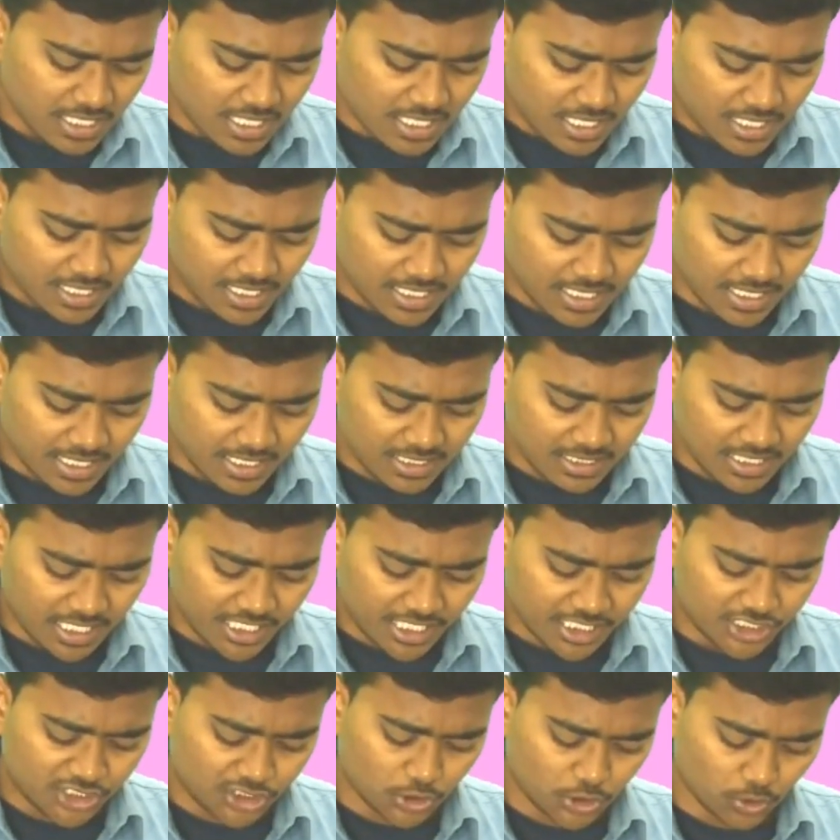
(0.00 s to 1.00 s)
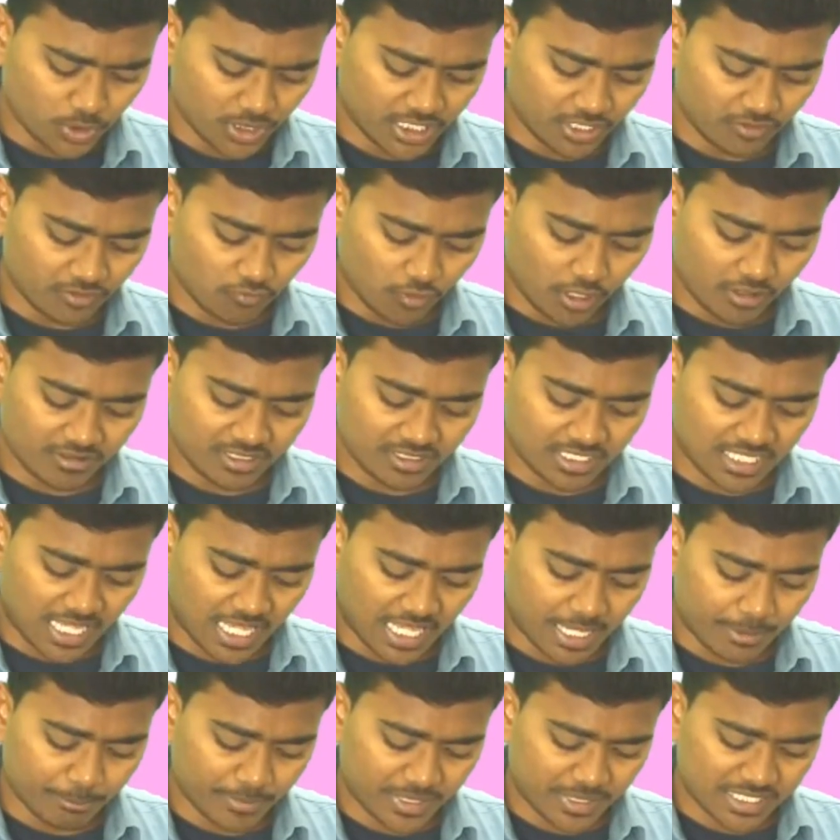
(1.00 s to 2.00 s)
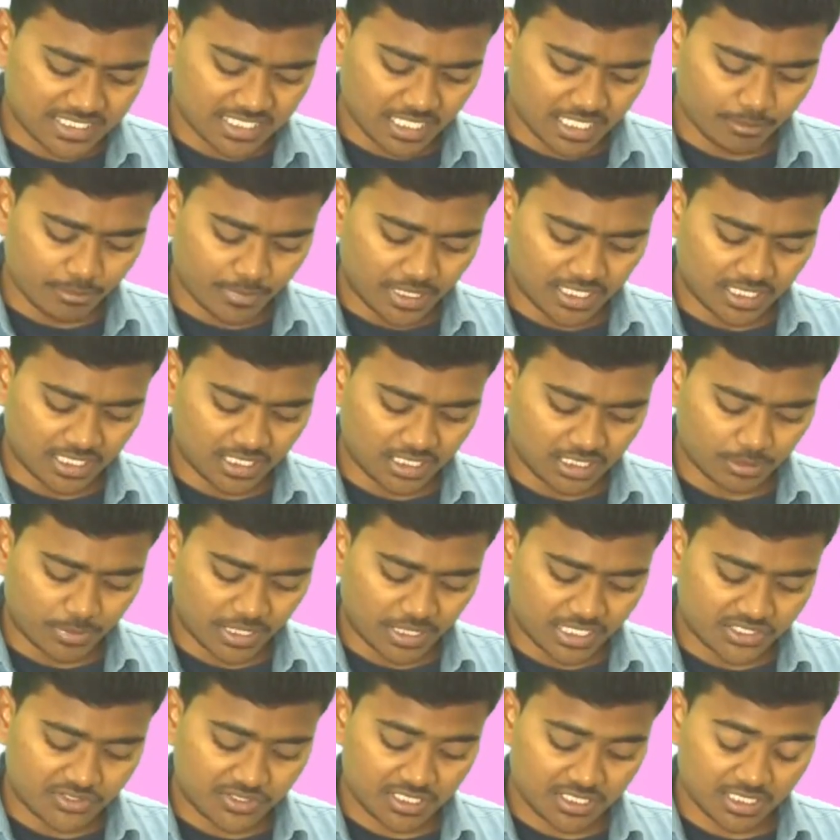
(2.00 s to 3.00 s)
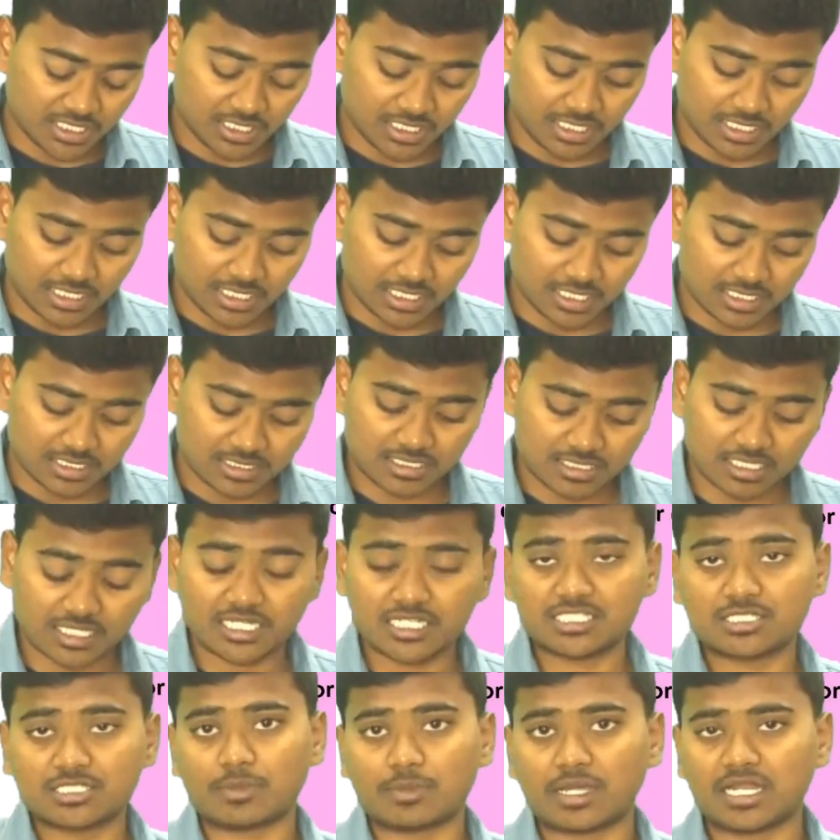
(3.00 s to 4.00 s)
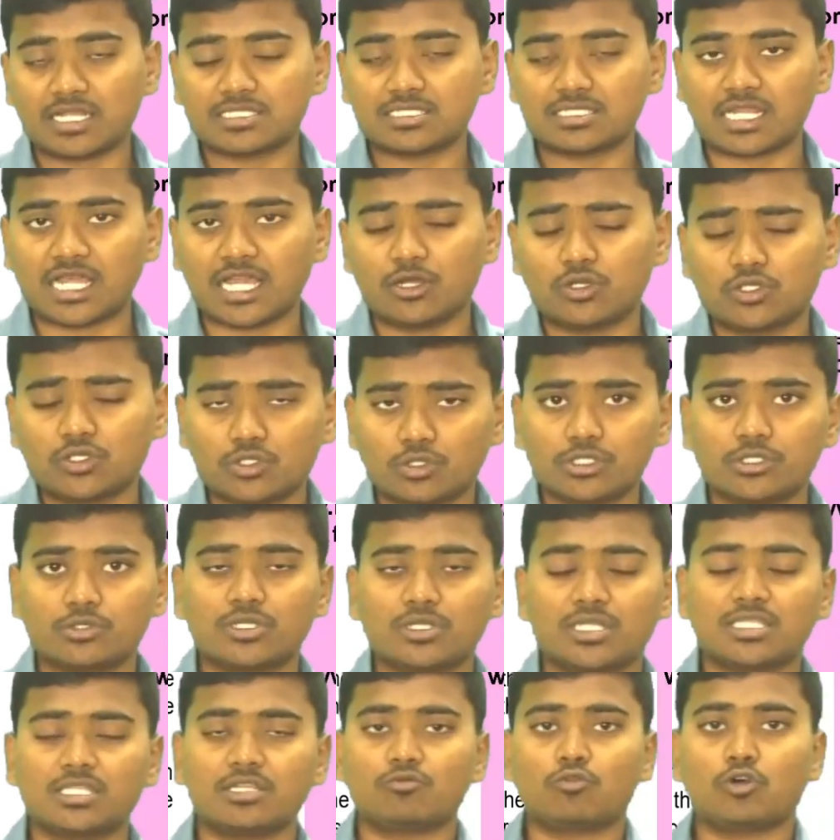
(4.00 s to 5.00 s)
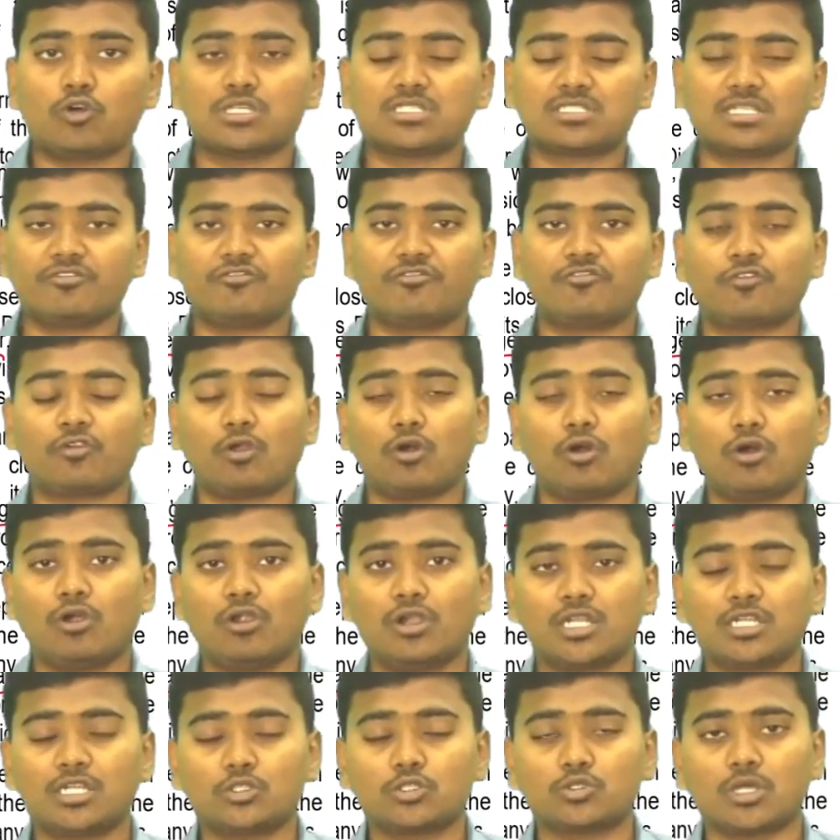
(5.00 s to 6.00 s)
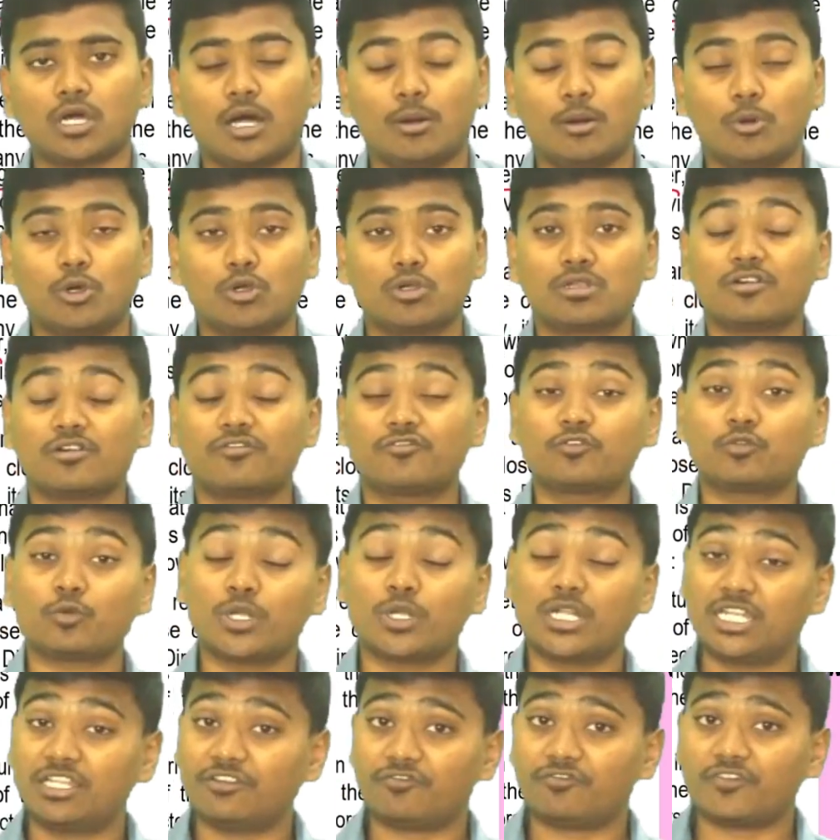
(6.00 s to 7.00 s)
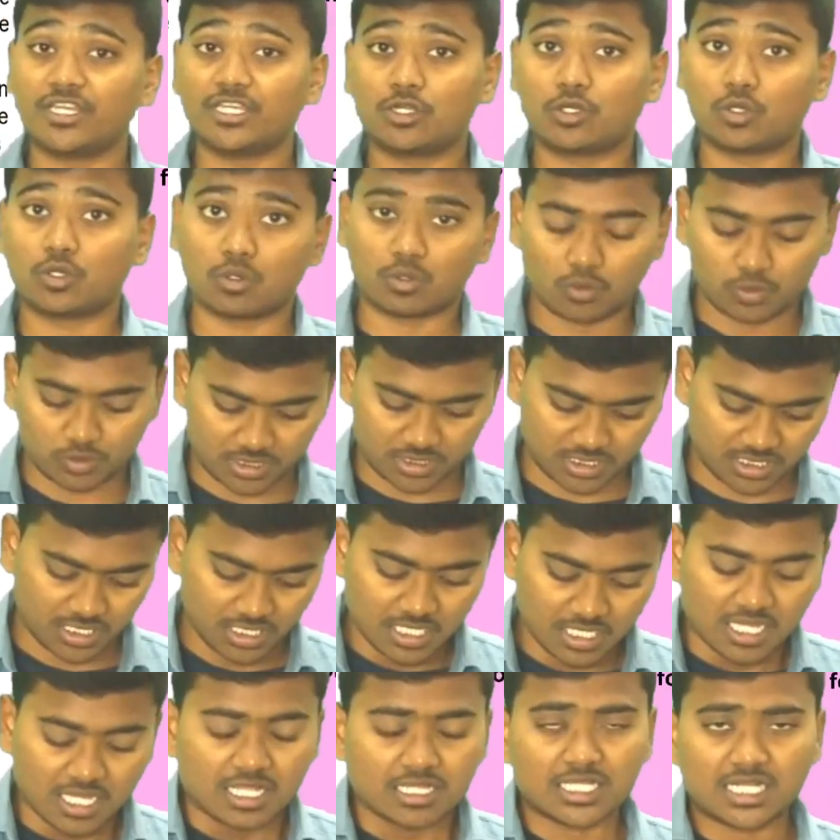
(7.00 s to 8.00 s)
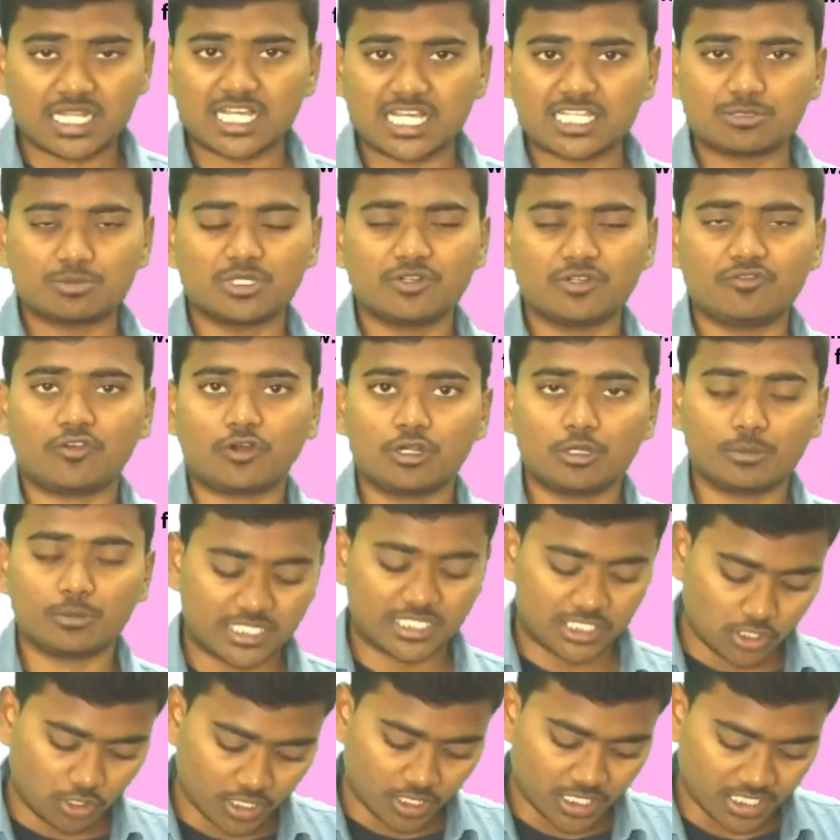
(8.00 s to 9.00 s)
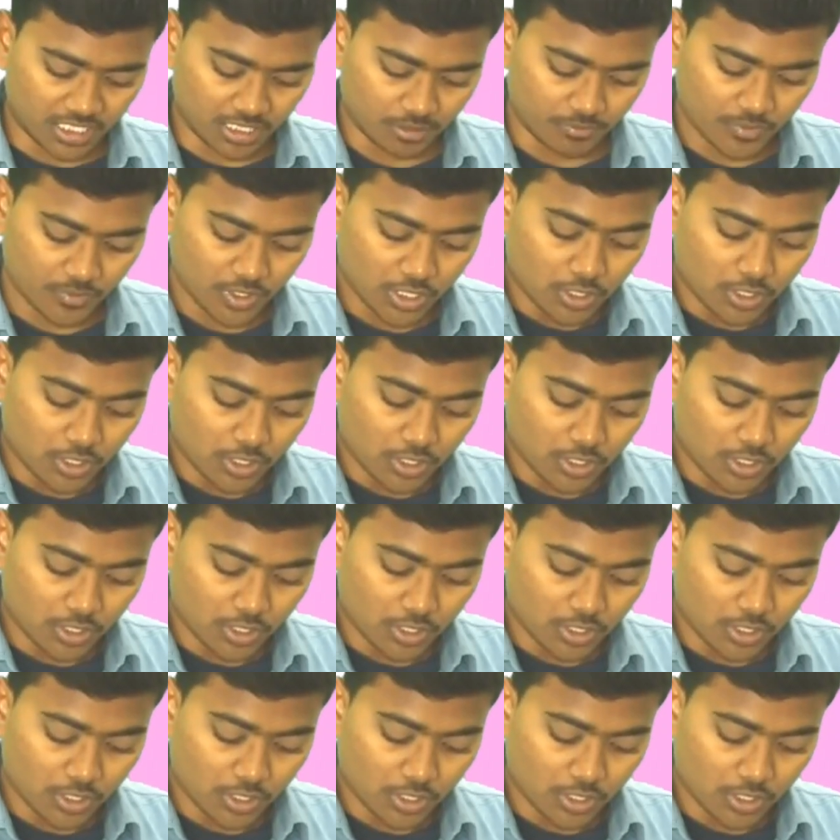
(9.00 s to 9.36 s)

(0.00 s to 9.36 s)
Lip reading: Regarding the issue involving the embezzlement by senior sales manager, I have told you now there was a fraud to the amount of 25 crores that has been found by the auditor.